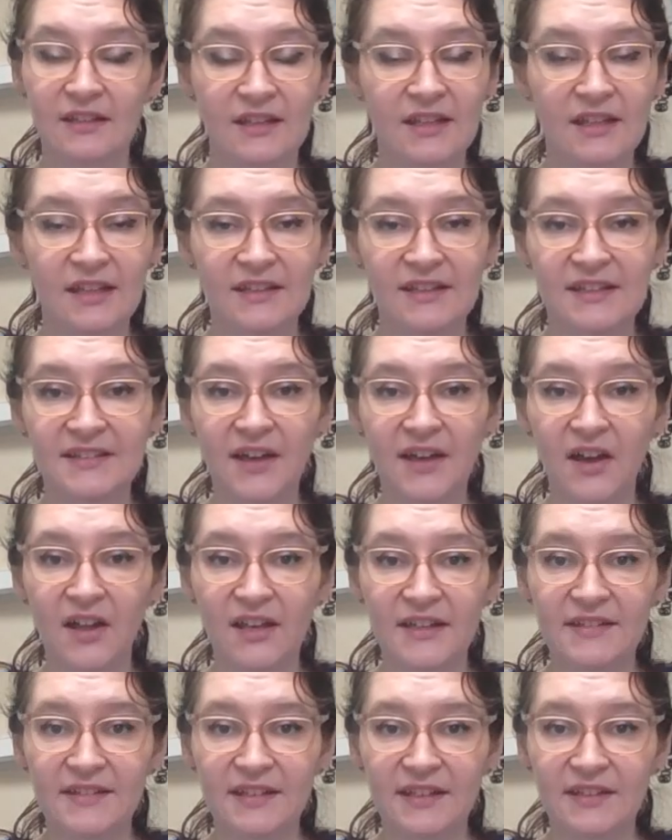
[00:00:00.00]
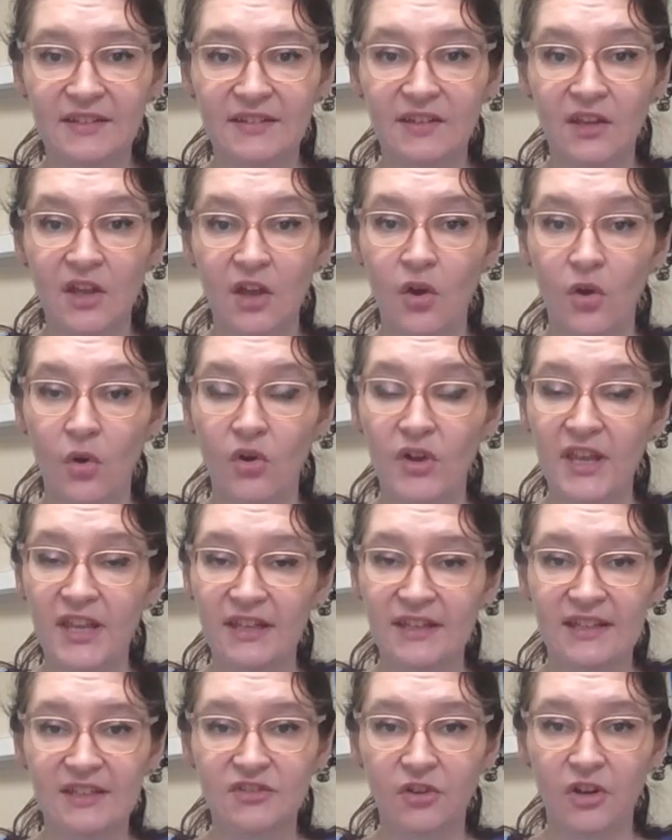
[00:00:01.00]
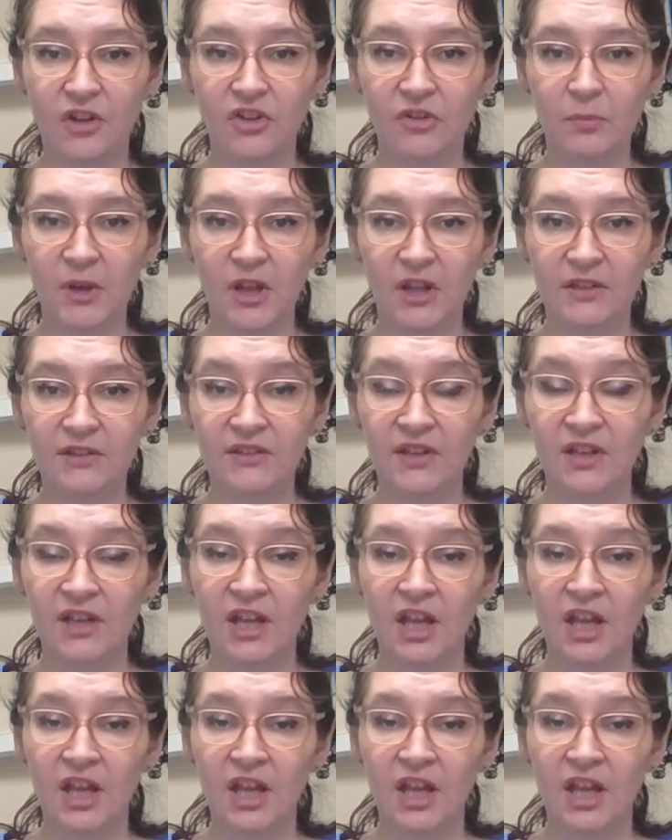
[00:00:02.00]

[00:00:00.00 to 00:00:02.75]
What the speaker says: kidney dialysis or kidney transplant.